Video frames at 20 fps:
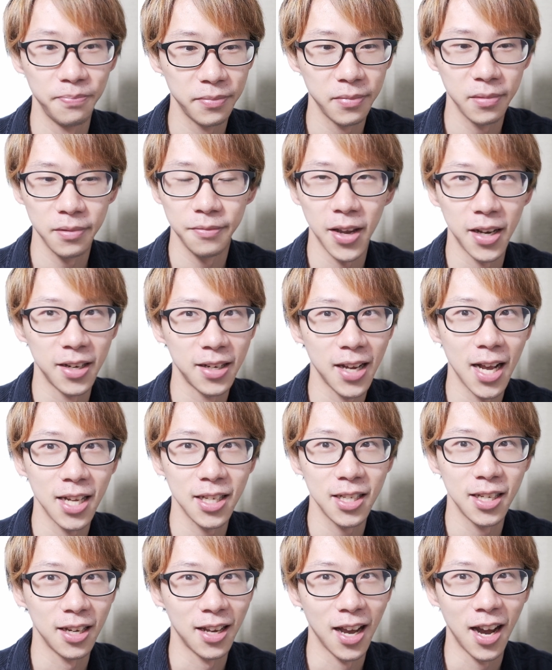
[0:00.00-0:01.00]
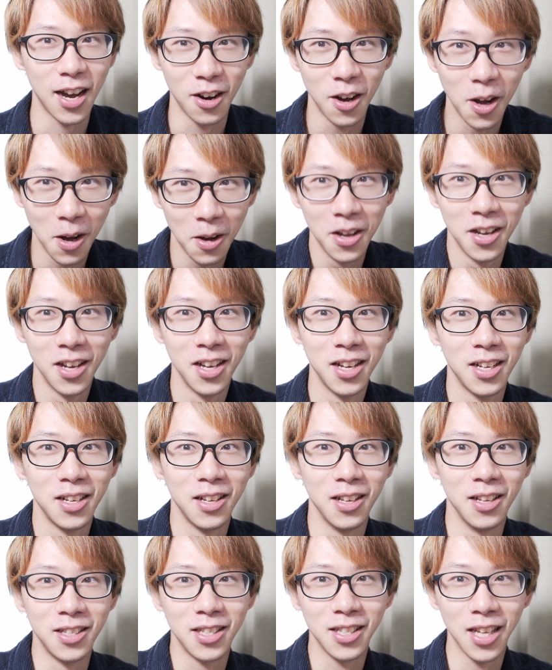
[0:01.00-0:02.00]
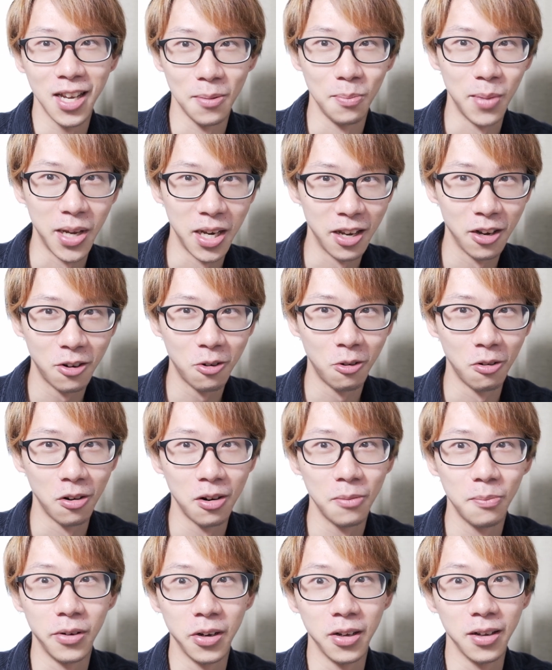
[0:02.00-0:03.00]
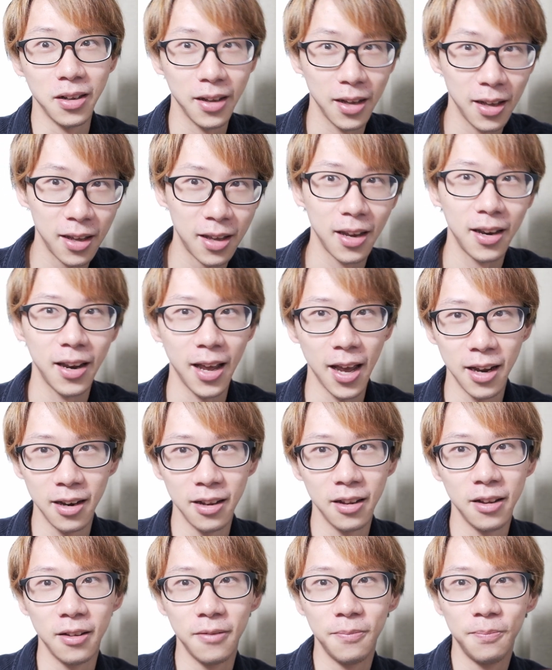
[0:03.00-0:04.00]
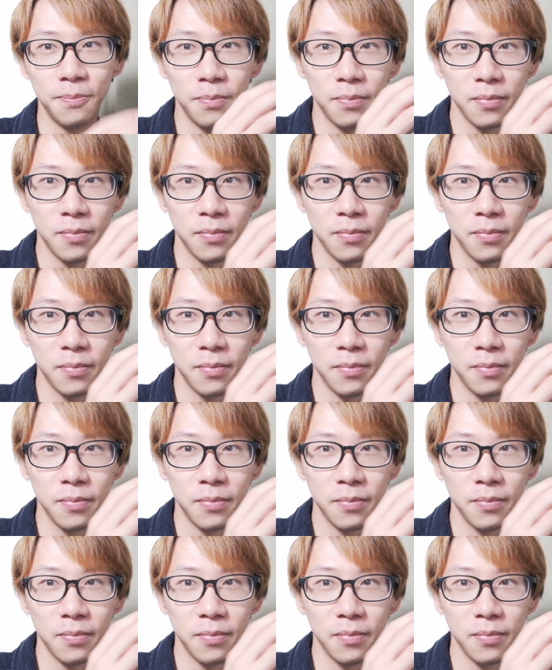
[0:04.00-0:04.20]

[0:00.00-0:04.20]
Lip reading: fantastic at all. It's like media core, but it can edit